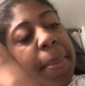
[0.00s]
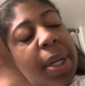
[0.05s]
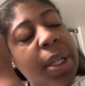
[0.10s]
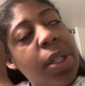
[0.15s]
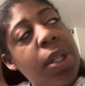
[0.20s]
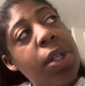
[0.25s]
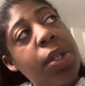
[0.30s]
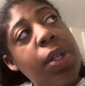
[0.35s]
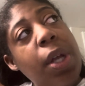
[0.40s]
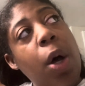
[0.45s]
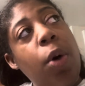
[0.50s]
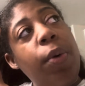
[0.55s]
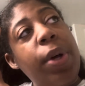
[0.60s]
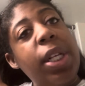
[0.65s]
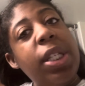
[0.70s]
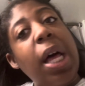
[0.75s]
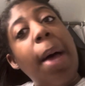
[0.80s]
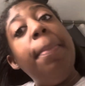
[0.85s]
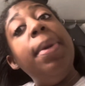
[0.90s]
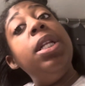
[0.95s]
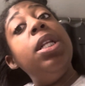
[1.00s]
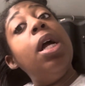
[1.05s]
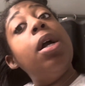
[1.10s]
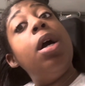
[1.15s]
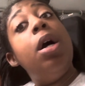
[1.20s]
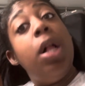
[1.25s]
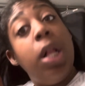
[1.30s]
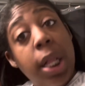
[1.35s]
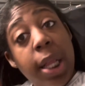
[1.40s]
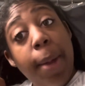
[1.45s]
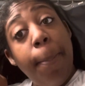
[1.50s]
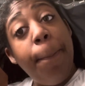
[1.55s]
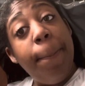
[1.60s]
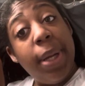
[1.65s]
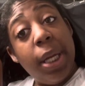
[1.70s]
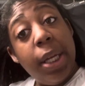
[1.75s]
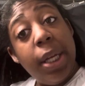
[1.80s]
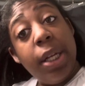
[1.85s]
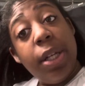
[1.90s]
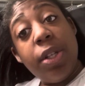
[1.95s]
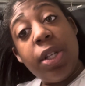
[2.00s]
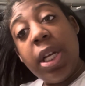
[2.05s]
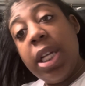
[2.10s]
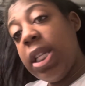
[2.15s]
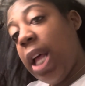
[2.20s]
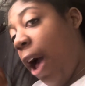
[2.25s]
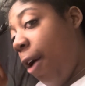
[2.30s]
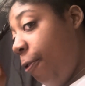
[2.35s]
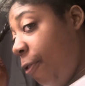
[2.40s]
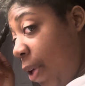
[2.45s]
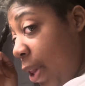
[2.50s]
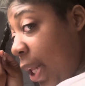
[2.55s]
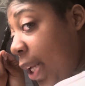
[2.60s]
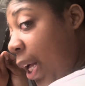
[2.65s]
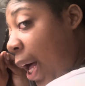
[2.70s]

Into sew-ins. I'm in the clip-ins because I feel like